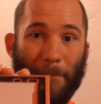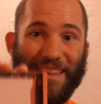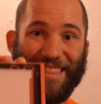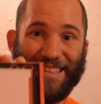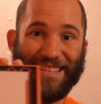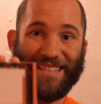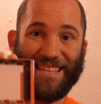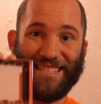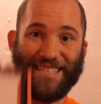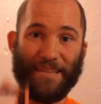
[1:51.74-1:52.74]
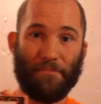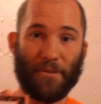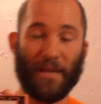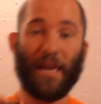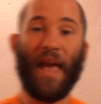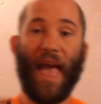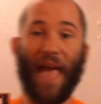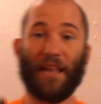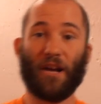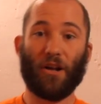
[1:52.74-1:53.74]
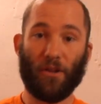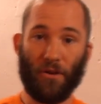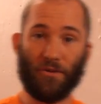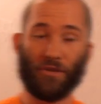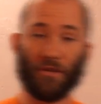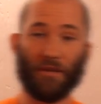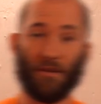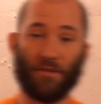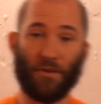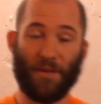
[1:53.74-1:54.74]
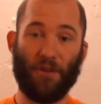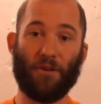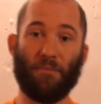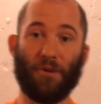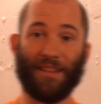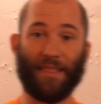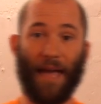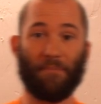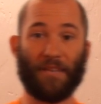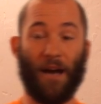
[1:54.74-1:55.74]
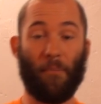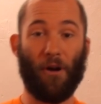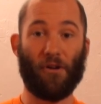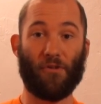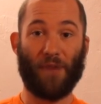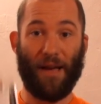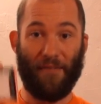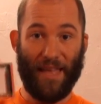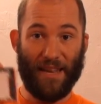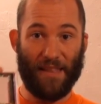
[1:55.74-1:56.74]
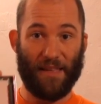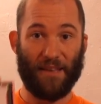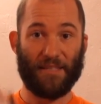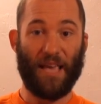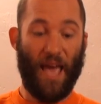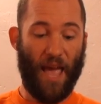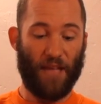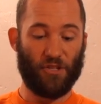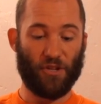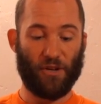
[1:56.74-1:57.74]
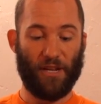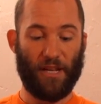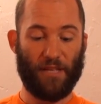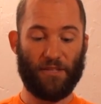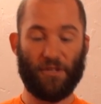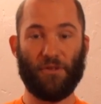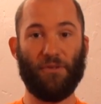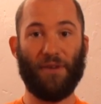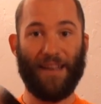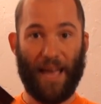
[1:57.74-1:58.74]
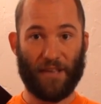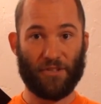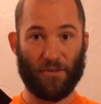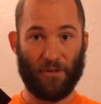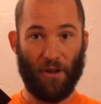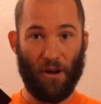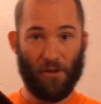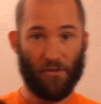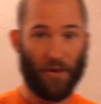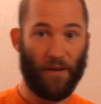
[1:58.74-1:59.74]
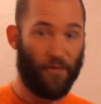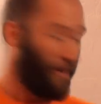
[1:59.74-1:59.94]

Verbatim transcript: But this is simply an enclosure so that you can put a laptop hard drive into this and turn it into an external hard drive.